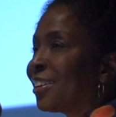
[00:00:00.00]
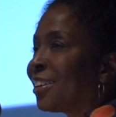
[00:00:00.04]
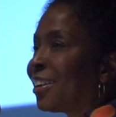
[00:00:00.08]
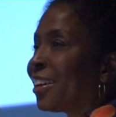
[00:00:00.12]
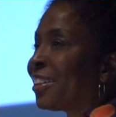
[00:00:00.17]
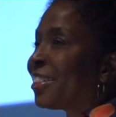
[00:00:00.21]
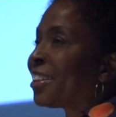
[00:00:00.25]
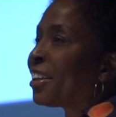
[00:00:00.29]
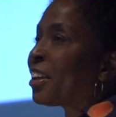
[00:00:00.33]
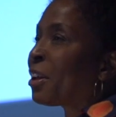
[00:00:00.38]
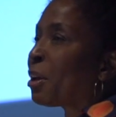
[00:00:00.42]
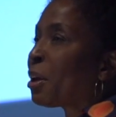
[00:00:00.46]

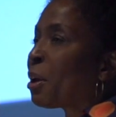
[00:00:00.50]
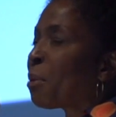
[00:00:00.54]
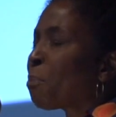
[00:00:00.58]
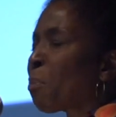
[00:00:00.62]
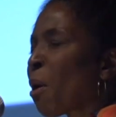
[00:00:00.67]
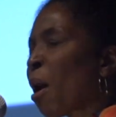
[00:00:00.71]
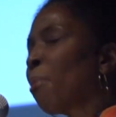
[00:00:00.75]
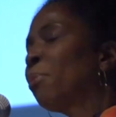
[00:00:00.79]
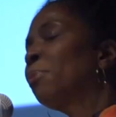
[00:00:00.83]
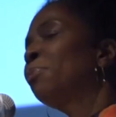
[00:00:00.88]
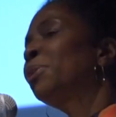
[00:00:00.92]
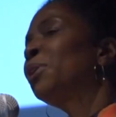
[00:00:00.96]
And it
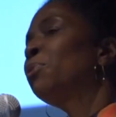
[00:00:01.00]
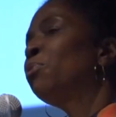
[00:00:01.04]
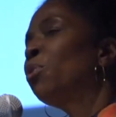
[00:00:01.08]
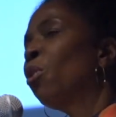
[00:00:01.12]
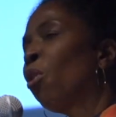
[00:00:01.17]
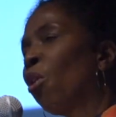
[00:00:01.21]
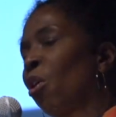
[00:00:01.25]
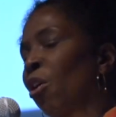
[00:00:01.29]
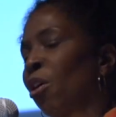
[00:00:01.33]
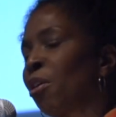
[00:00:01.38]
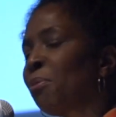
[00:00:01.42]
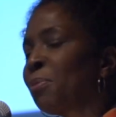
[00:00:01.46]
probably
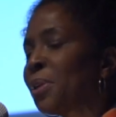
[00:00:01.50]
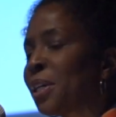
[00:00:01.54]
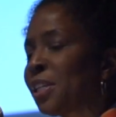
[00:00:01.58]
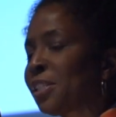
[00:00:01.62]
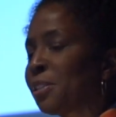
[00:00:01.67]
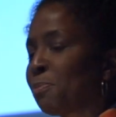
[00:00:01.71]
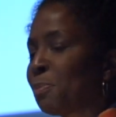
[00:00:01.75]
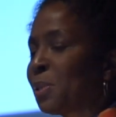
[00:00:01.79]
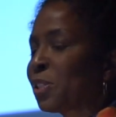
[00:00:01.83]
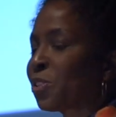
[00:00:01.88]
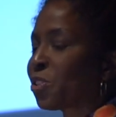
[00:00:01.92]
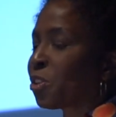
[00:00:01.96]
will
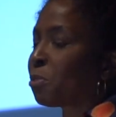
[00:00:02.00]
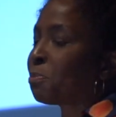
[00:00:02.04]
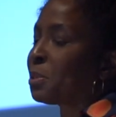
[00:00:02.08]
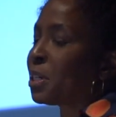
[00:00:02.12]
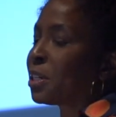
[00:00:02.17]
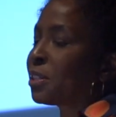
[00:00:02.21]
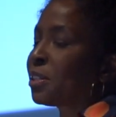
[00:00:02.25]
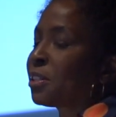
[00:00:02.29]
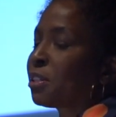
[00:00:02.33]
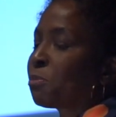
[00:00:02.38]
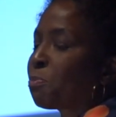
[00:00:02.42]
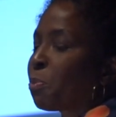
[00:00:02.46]
always be so
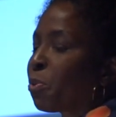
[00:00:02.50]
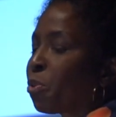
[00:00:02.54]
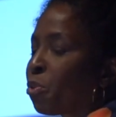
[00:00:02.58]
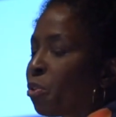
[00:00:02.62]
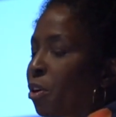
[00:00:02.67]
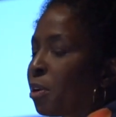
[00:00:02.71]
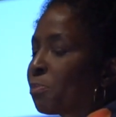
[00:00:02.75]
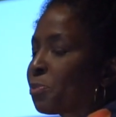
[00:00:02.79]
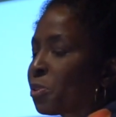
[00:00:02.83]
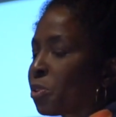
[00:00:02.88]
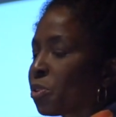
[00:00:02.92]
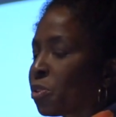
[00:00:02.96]
because these
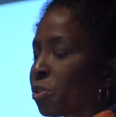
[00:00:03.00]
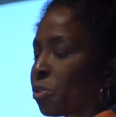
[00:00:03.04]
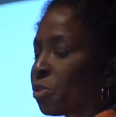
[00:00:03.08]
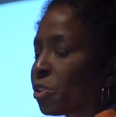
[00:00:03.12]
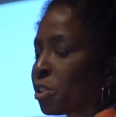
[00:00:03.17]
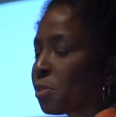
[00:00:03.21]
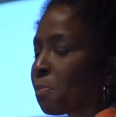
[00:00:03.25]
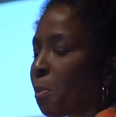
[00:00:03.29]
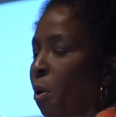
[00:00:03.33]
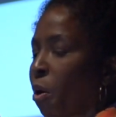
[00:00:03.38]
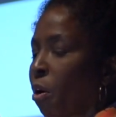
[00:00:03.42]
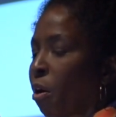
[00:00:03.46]
programs are so
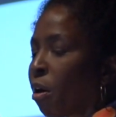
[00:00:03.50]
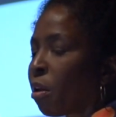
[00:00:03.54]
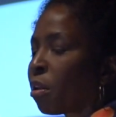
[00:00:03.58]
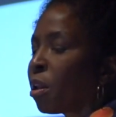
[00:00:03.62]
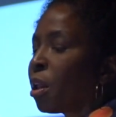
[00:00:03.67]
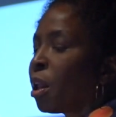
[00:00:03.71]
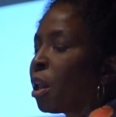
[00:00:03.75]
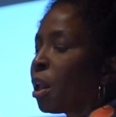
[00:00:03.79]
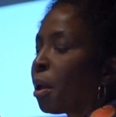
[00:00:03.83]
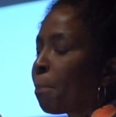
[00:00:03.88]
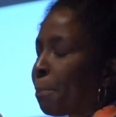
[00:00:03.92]
small.